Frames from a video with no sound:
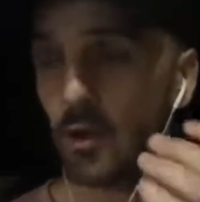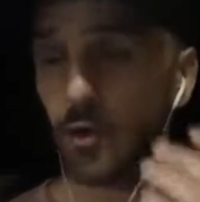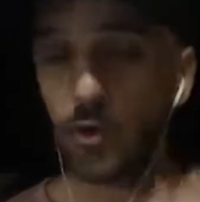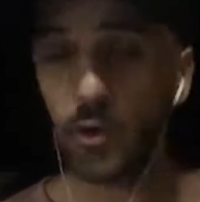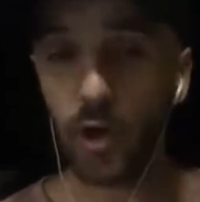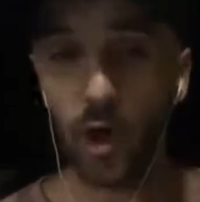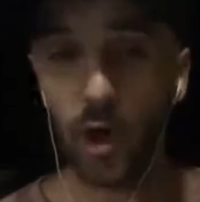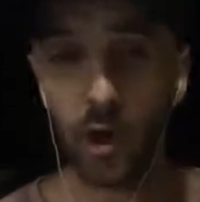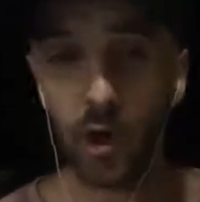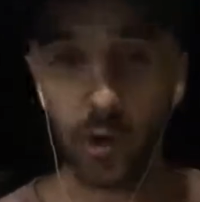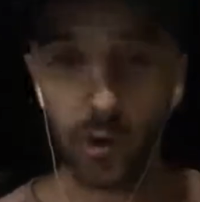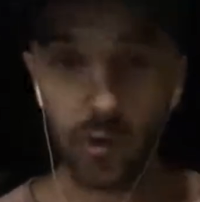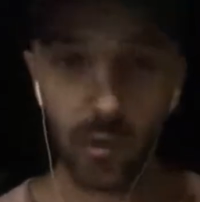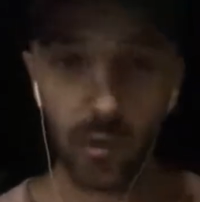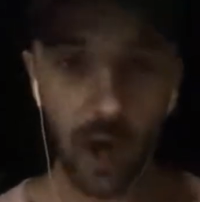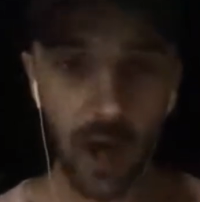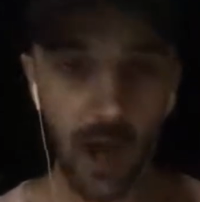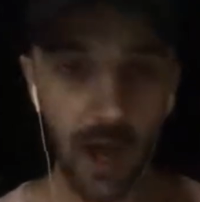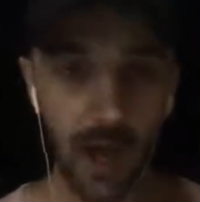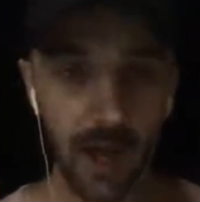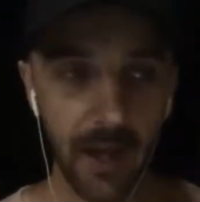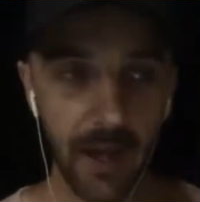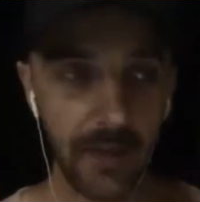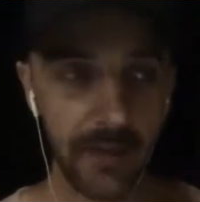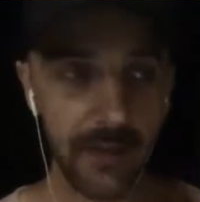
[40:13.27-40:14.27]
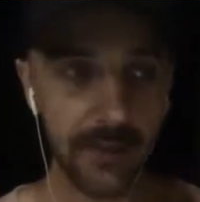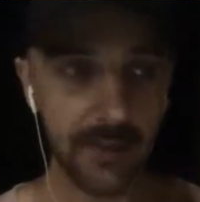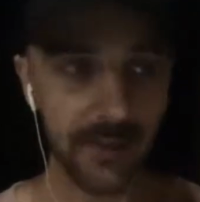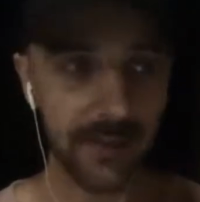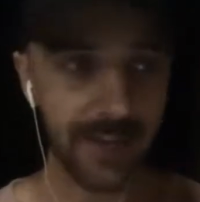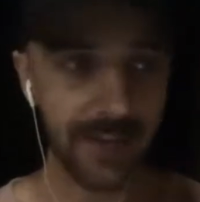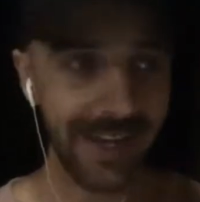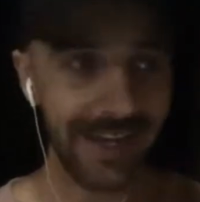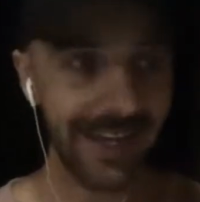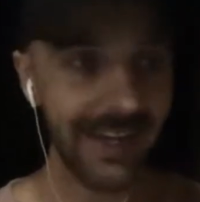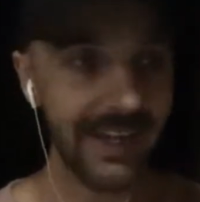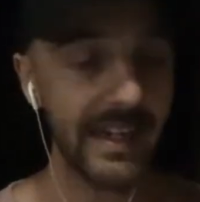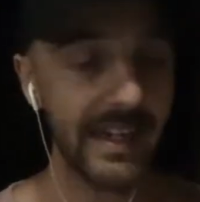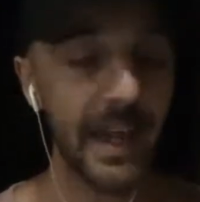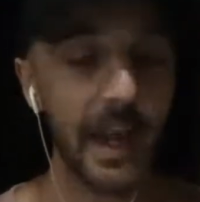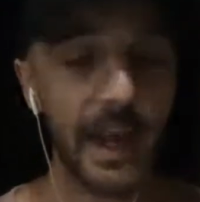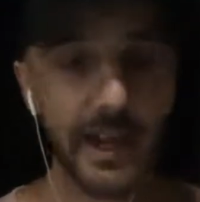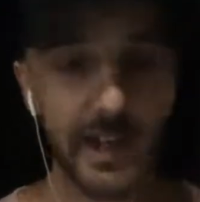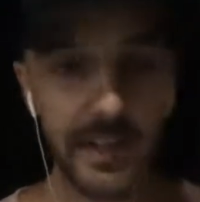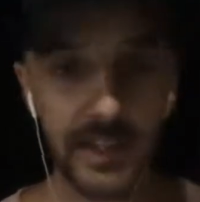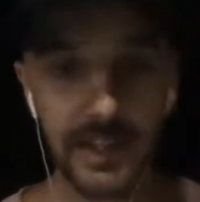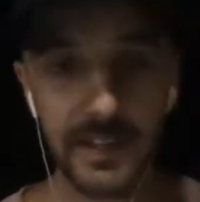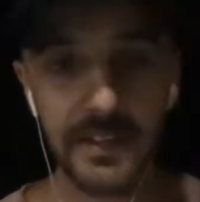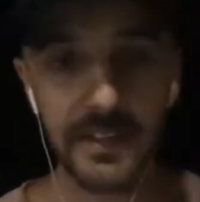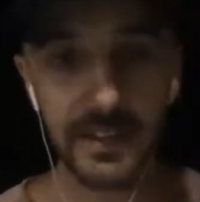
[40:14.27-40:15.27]
go and
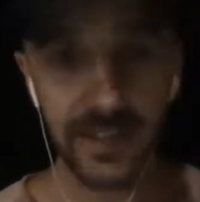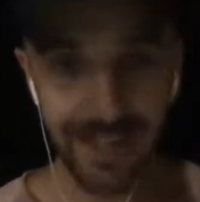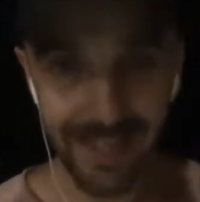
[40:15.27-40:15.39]
engage